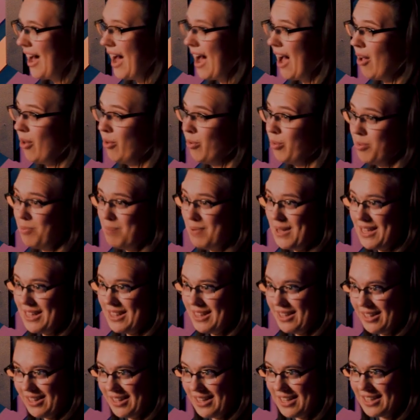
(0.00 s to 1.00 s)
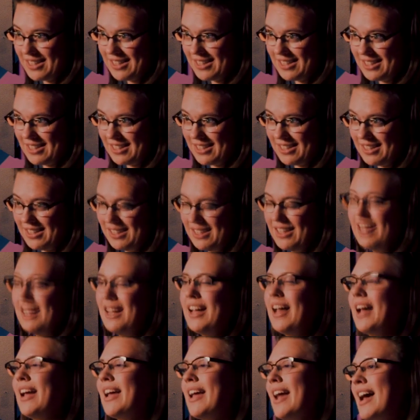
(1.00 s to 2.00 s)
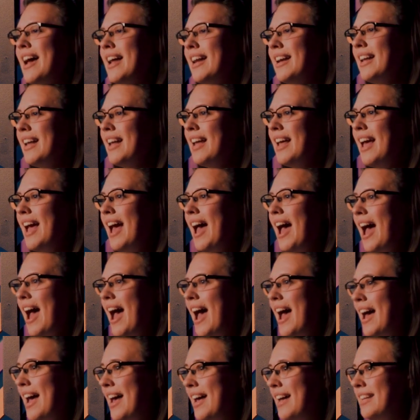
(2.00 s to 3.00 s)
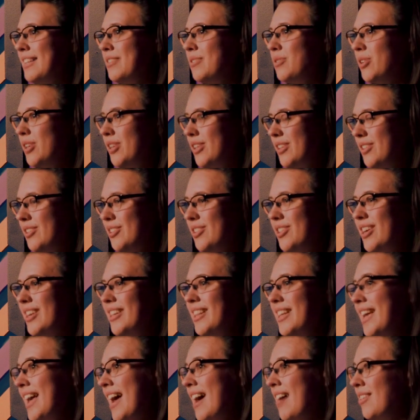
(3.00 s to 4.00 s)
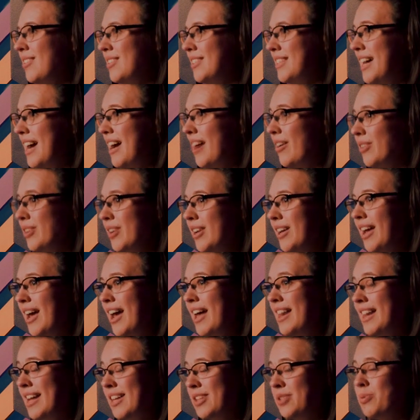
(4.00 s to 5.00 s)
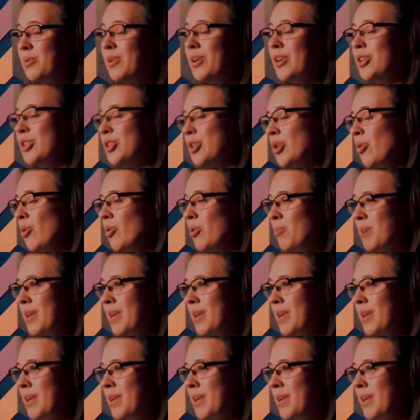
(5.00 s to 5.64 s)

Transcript: I'll repeat the list again, and start the countdown, and that's when our show will